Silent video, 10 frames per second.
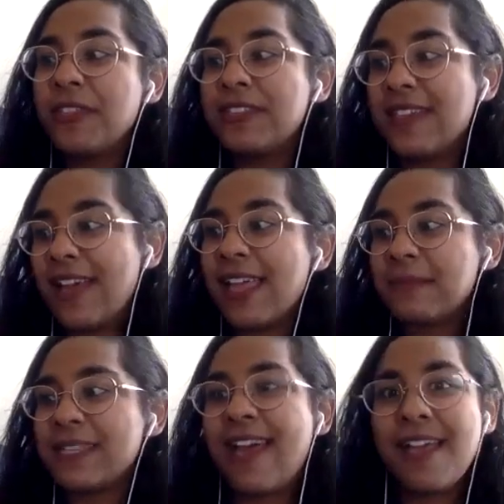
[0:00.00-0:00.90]
the
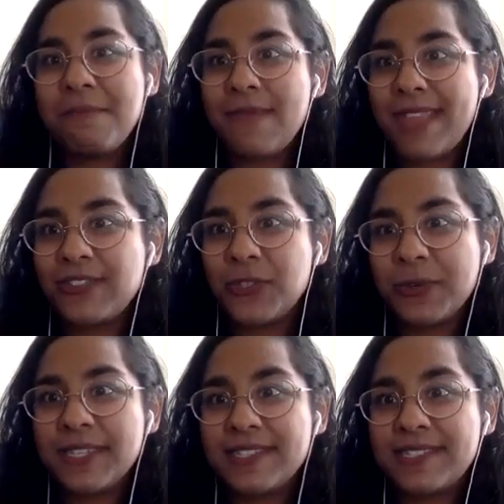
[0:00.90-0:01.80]
times that I made
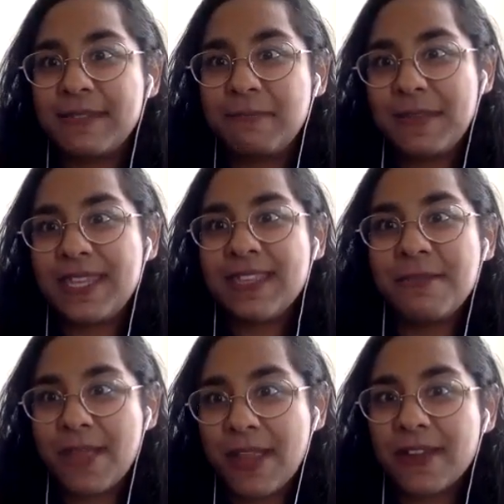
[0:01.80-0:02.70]
choices to be
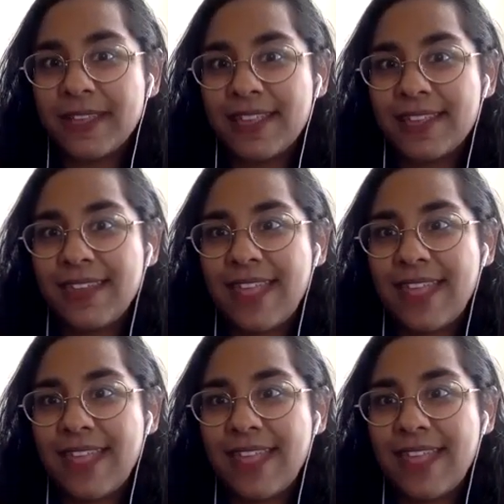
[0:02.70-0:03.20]
American.